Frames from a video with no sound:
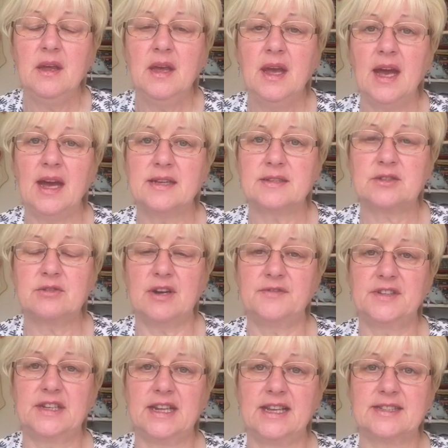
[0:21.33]
as
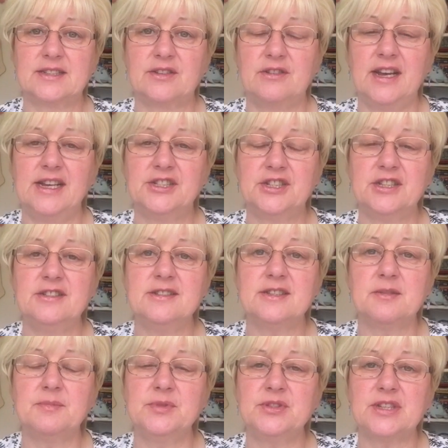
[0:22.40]
Crafty Clegg's Creations,
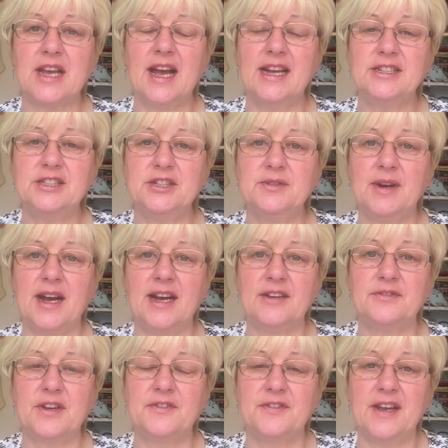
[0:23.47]
but I do
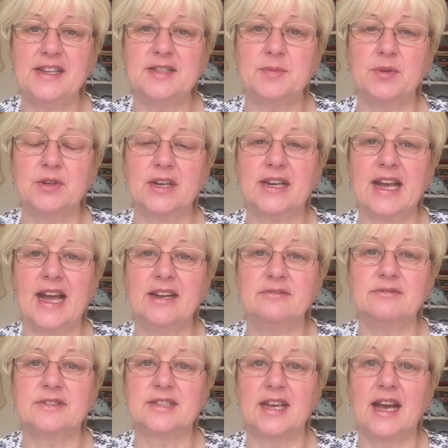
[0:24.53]
have a Facebook
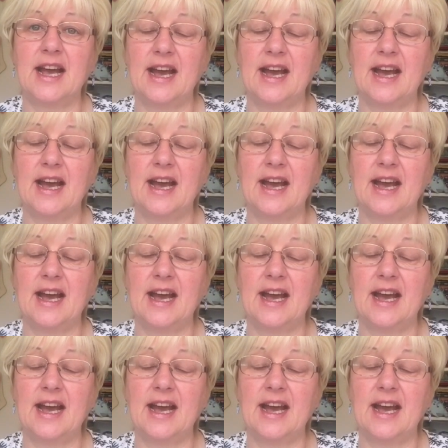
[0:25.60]
account,